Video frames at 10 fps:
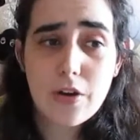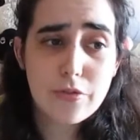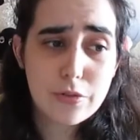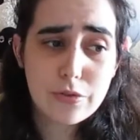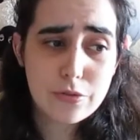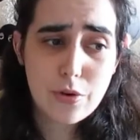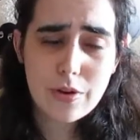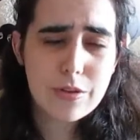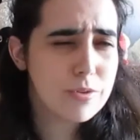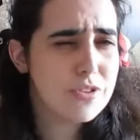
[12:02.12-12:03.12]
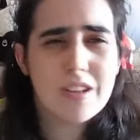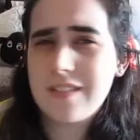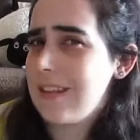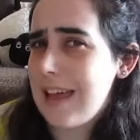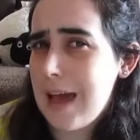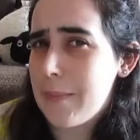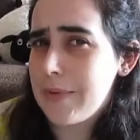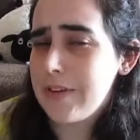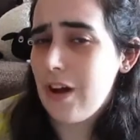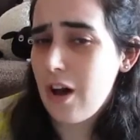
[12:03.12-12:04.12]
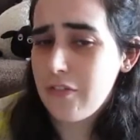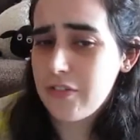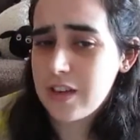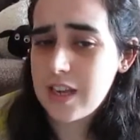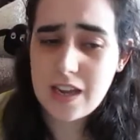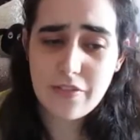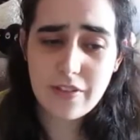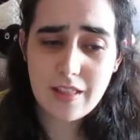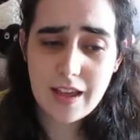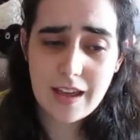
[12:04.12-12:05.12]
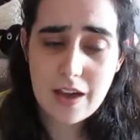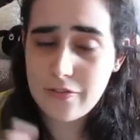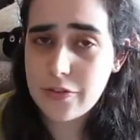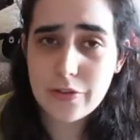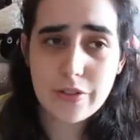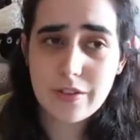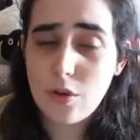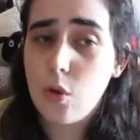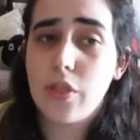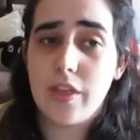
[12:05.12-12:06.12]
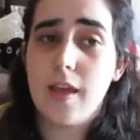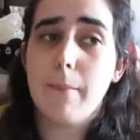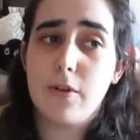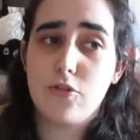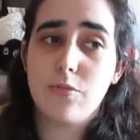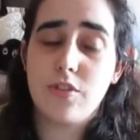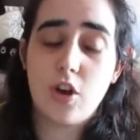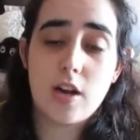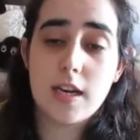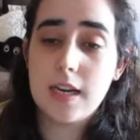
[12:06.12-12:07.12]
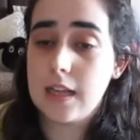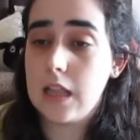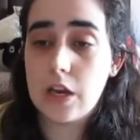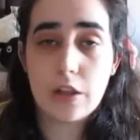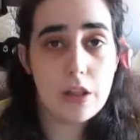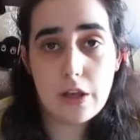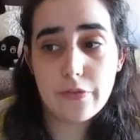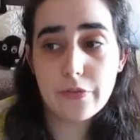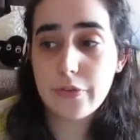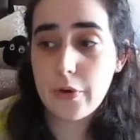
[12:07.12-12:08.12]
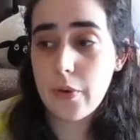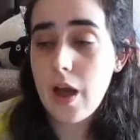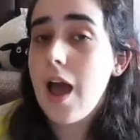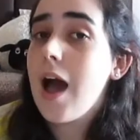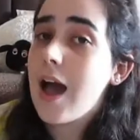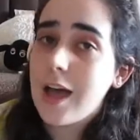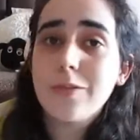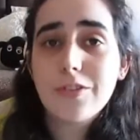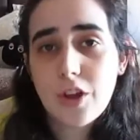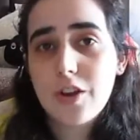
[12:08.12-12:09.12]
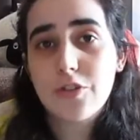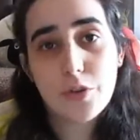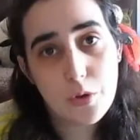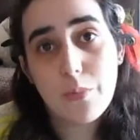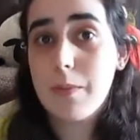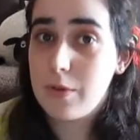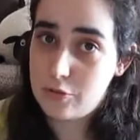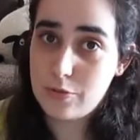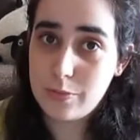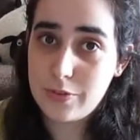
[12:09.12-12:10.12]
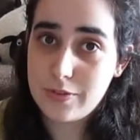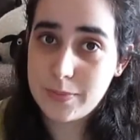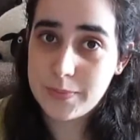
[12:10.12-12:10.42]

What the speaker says: of those drawings, which doesn't happen often, and I feel like after this whole thing, mushrooms are gonna need a lot of love, so I'm just gonna show you my mushrooms.